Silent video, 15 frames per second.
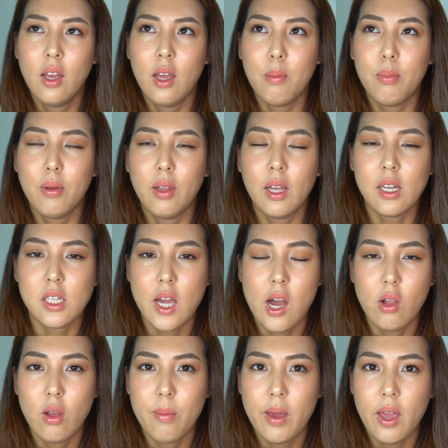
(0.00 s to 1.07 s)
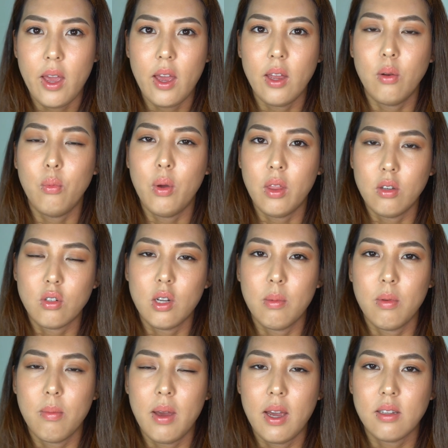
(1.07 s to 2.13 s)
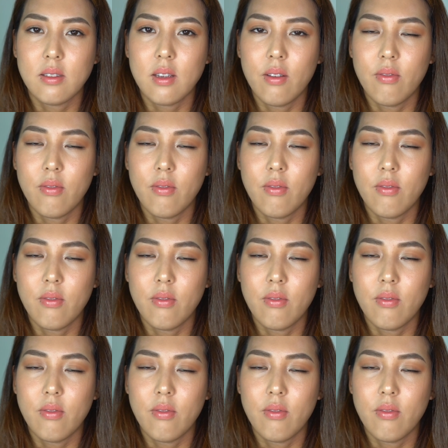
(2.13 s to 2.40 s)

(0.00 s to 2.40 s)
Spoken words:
and put like a towel on my head with a treatment mask,